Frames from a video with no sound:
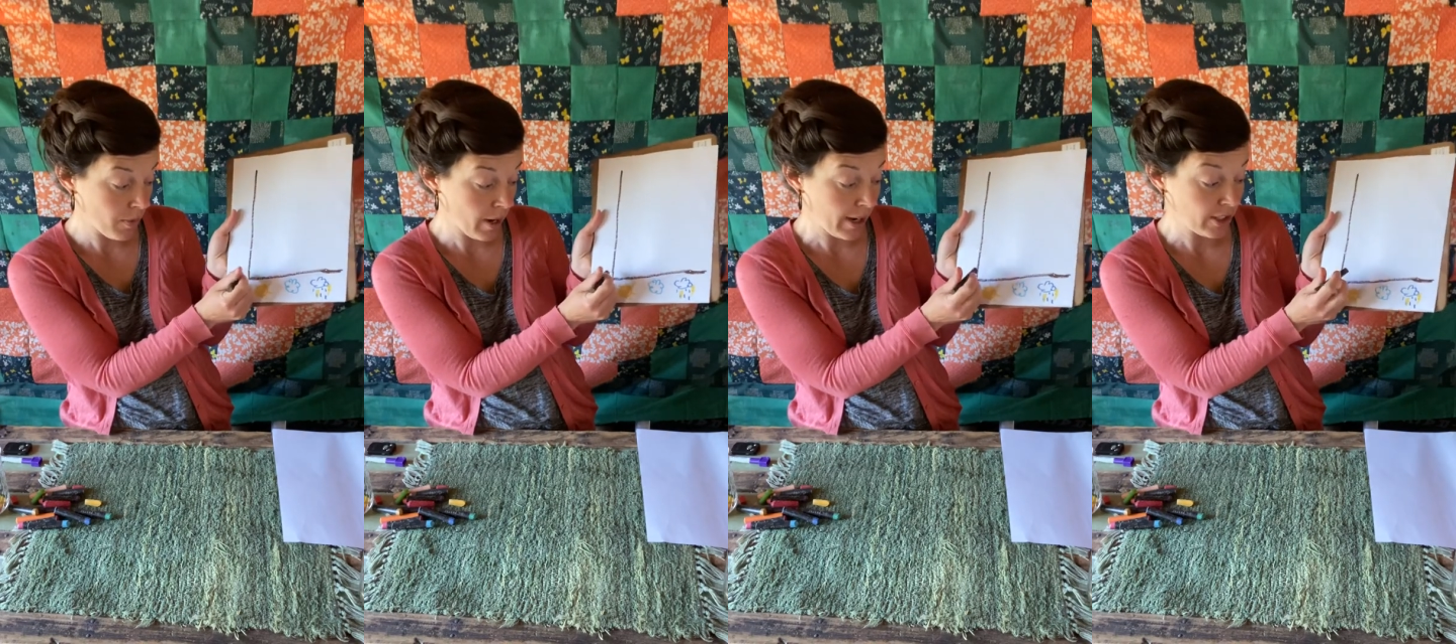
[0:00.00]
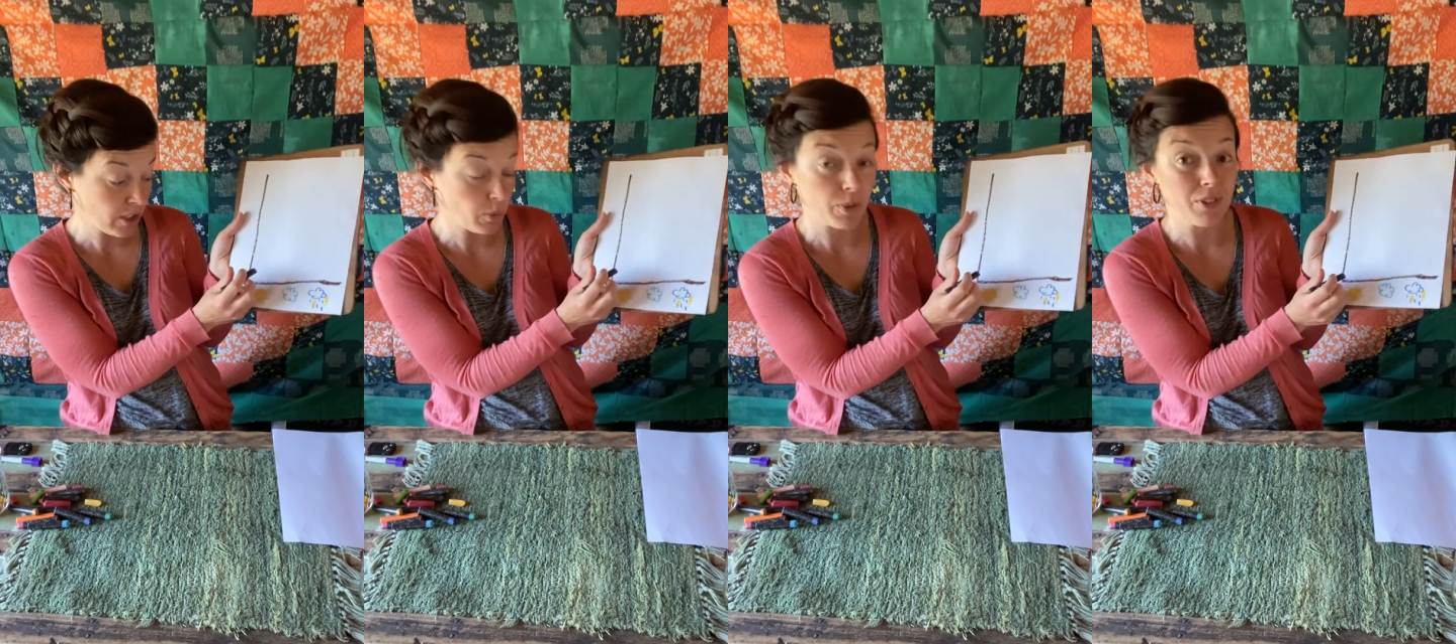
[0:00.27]

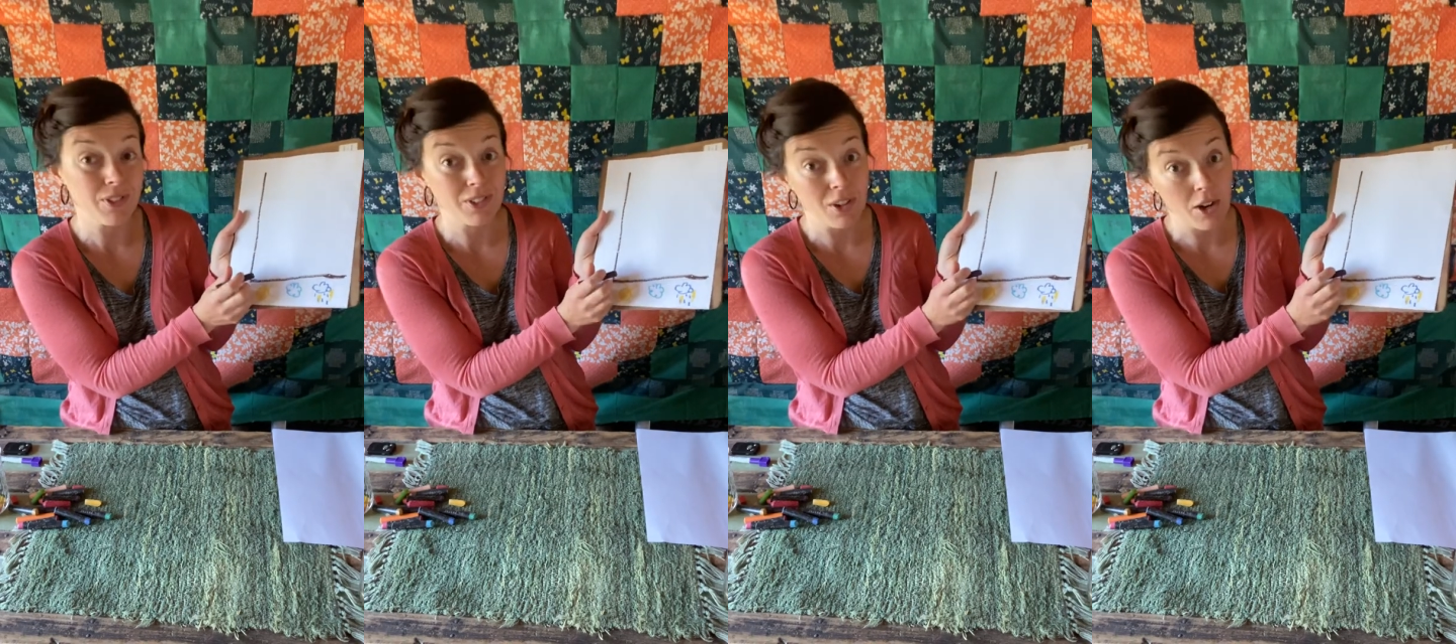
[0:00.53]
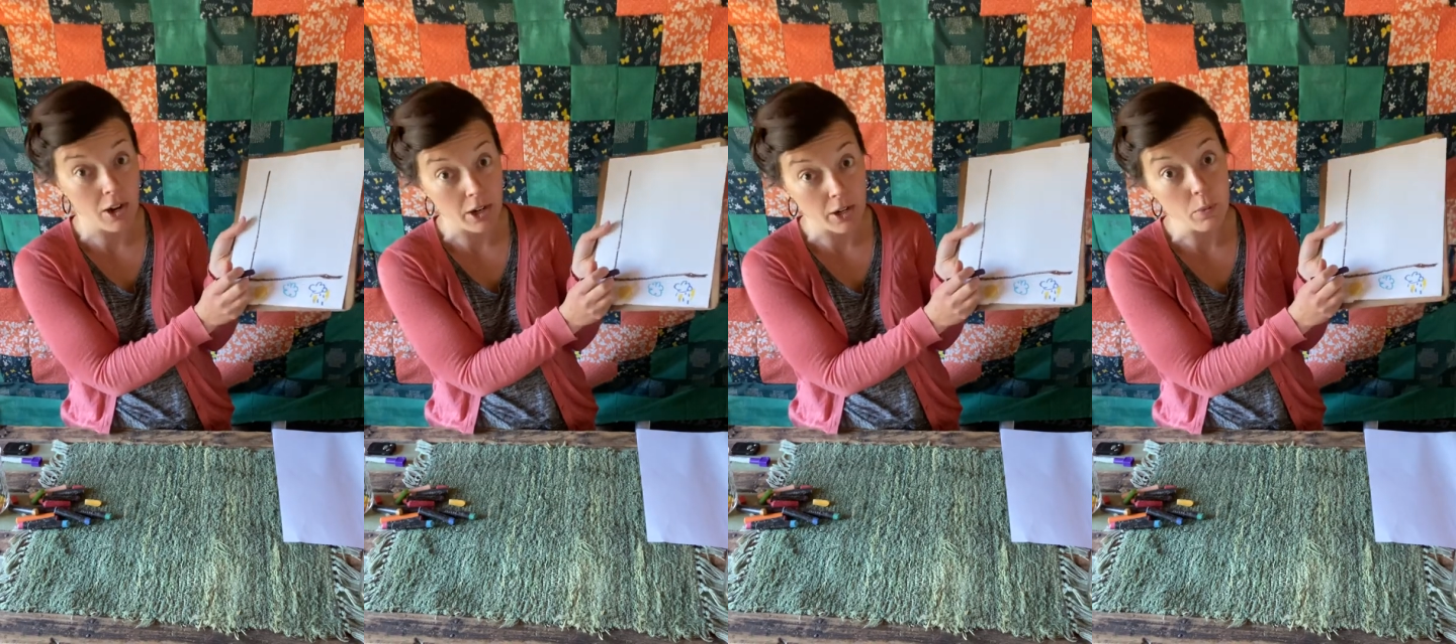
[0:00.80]
Actually, we'll
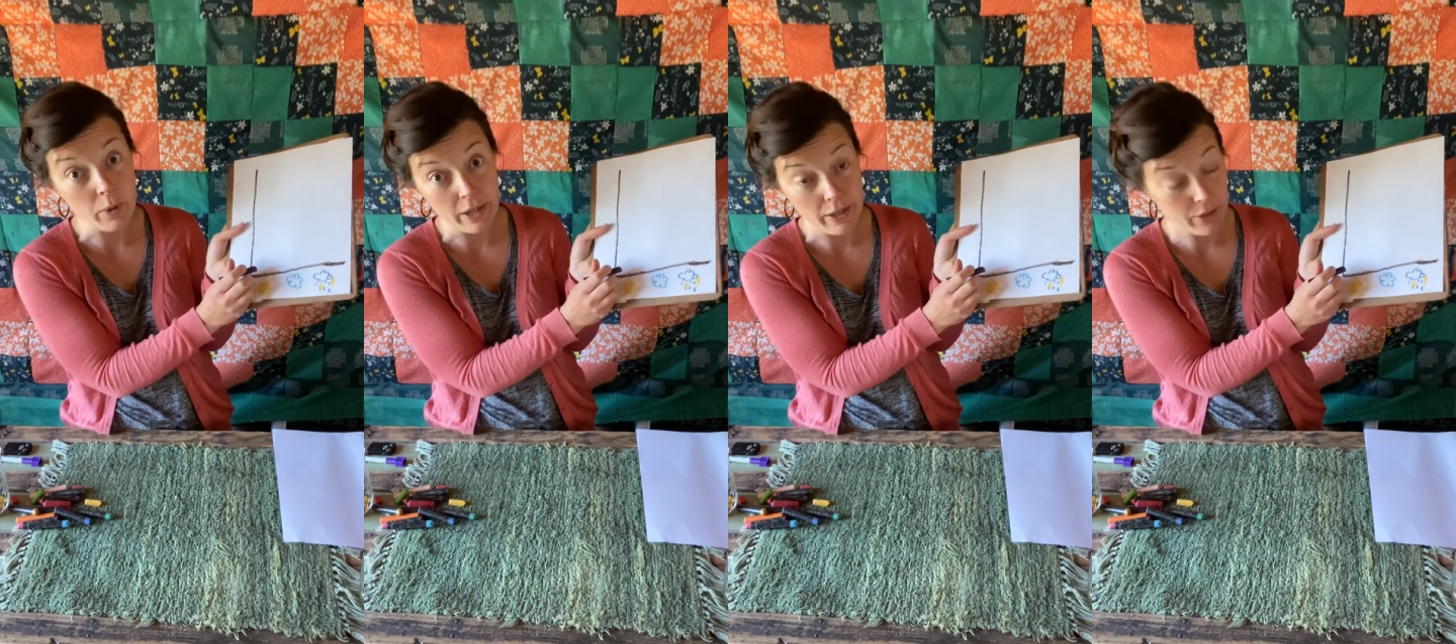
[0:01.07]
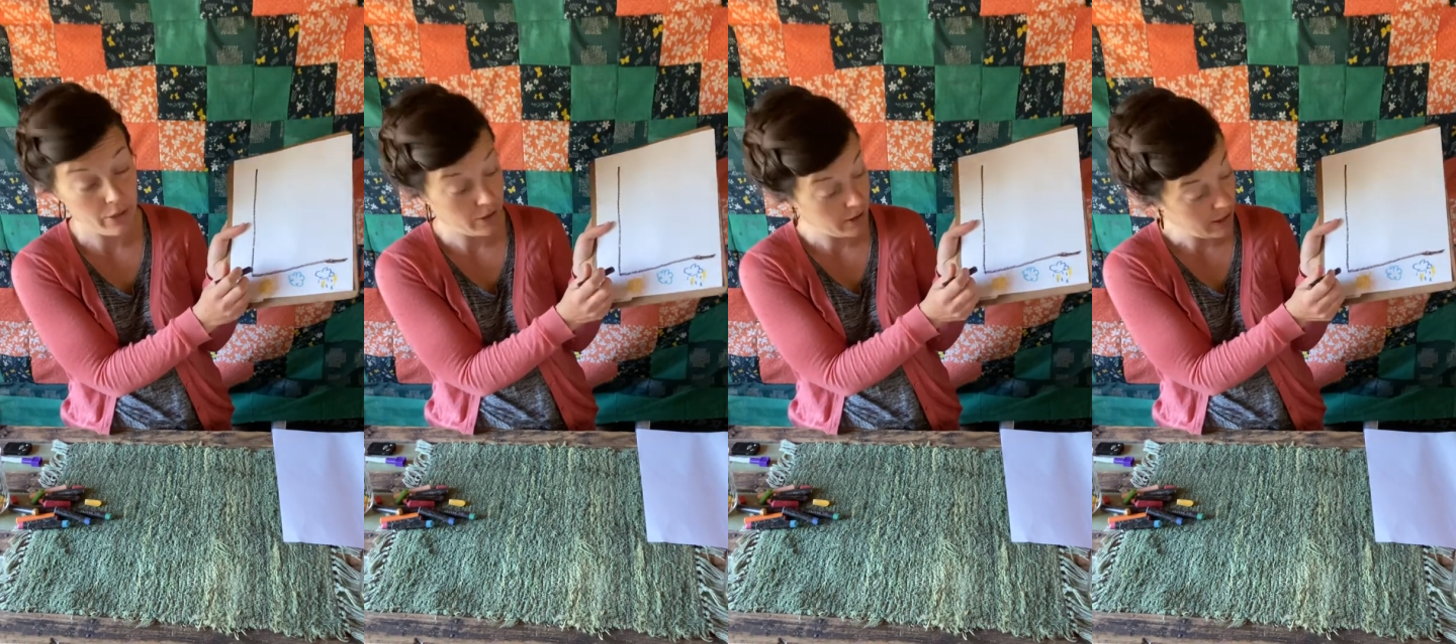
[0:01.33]
start with